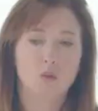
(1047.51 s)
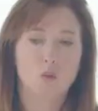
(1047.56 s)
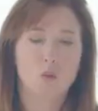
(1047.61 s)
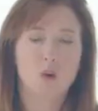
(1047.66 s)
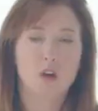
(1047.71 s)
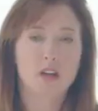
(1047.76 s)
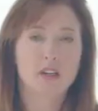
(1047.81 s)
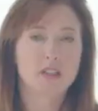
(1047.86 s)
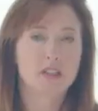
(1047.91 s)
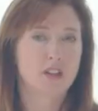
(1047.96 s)

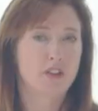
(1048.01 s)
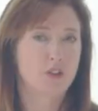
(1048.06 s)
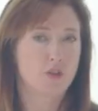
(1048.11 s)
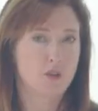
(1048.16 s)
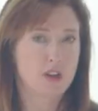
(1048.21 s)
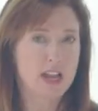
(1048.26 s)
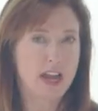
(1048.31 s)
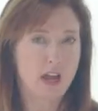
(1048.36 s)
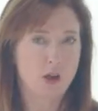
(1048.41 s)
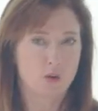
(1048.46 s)
1 to
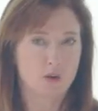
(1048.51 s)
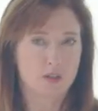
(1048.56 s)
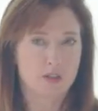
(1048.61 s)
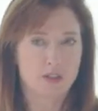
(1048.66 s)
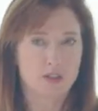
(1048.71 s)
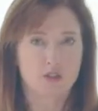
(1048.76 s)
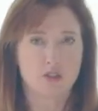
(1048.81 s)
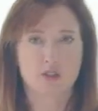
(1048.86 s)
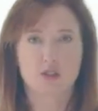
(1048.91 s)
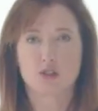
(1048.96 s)
3
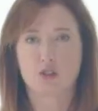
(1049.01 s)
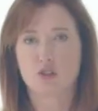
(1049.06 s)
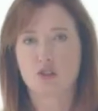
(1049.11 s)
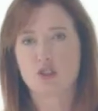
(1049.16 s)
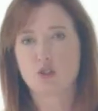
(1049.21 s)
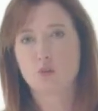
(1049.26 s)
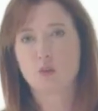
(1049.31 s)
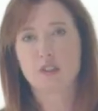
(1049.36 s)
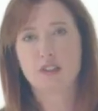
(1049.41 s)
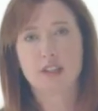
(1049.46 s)
hours. Your
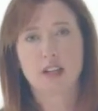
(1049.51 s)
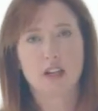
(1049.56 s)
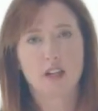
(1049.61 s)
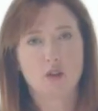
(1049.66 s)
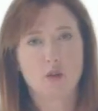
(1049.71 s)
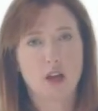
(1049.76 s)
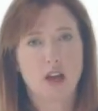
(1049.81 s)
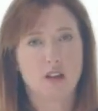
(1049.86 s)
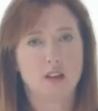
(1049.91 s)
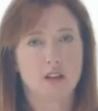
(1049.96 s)
surgeon will tell
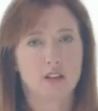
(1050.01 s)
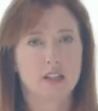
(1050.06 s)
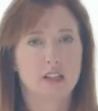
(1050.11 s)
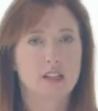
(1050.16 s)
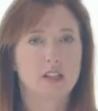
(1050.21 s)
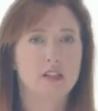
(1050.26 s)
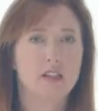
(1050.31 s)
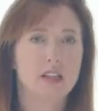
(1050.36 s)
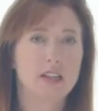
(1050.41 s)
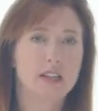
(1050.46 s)
you how long
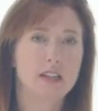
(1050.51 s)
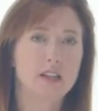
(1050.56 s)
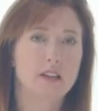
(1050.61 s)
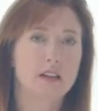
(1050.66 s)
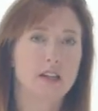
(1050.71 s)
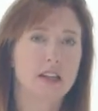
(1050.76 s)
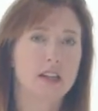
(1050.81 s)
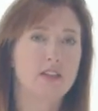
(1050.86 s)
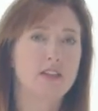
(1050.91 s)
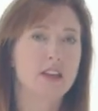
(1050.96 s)

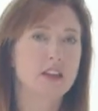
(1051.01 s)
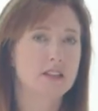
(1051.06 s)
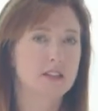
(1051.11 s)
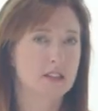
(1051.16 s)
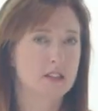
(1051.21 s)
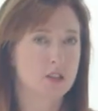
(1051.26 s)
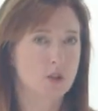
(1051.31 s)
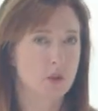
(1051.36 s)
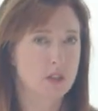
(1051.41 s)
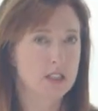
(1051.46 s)
he thinks
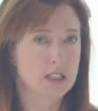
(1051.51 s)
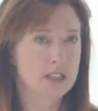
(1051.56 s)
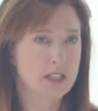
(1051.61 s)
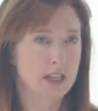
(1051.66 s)
it's going to